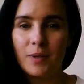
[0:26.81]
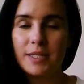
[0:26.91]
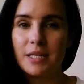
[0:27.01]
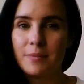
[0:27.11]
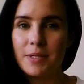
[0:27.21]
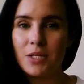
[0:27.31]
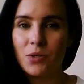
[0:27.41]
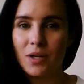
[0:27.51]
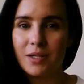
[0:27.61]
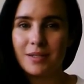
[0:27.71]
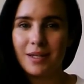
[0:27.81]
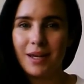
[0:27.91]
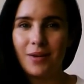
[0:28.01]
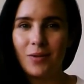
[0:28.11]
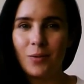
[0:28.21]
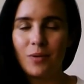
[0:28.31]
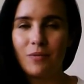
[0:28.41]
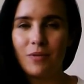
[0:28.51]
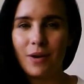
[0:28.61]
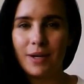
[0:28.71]
with tips and tricks to get you through
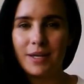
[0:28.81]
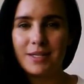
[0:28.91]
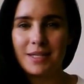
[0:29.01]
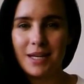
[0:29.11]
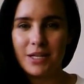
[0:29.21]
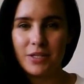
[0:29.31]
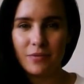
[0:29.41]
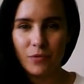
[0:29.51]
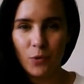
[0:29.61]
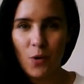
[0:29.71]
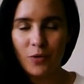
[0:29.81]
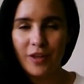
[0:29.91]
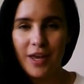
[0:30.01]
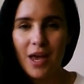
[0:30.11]
the various stages of growth